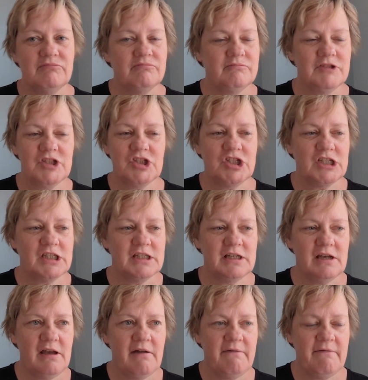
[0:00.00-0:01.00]
it's just
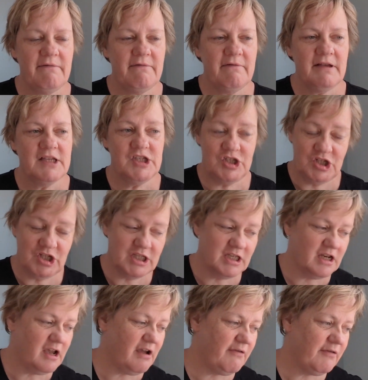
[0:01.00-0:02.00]
enough, it's just
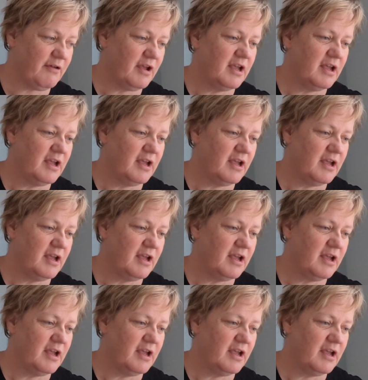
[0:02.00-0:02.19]
enough.